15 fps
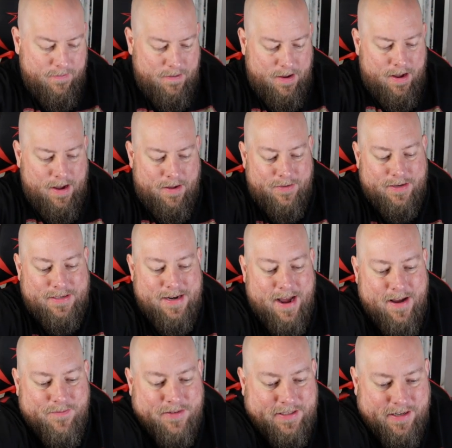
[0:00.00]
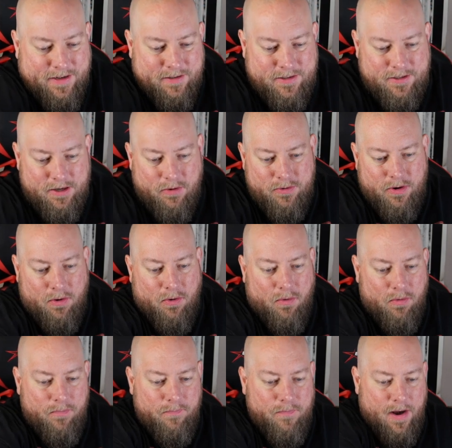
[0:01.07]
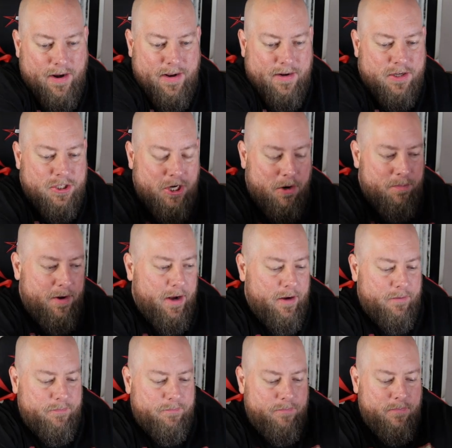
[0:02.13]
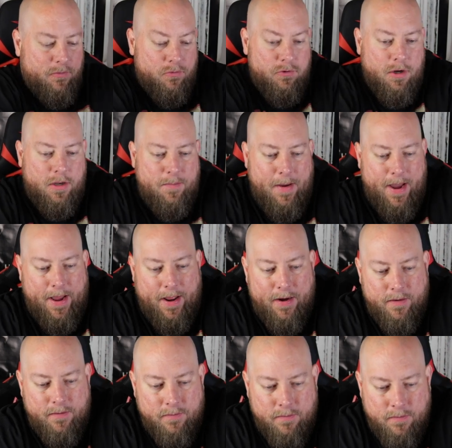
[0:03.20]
Ah, this knife is getting so dull. I need to sharpen it really bad.